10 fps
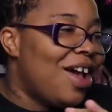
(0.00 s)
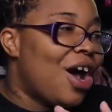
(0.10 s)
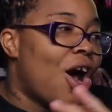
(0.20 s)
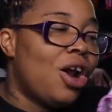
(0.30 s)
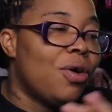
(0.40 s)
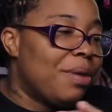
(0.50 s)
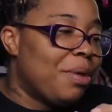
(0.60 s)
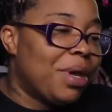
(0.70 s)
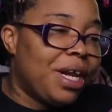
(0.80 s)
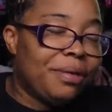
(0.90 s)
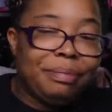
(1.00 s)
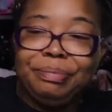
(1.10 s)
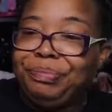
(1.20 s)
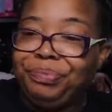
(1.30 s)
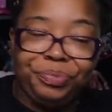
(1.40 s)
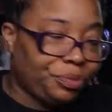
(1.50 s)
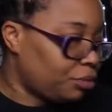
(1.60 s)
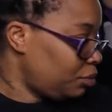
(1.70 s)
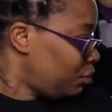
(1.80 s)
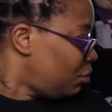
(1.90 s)
Hold on, give me a minute.
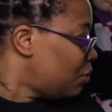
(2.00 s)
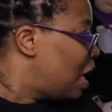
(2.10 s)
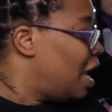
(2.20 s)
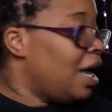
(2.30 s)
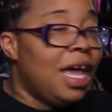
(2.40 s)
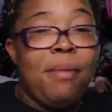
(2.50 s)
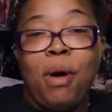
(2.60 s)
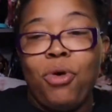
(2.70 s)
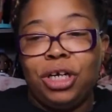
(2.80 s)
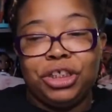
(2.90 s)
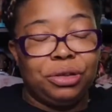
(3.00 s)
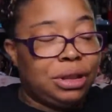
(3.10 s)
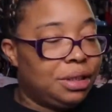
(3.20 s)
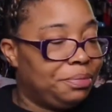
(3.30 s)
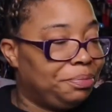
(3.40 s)
And my water juice.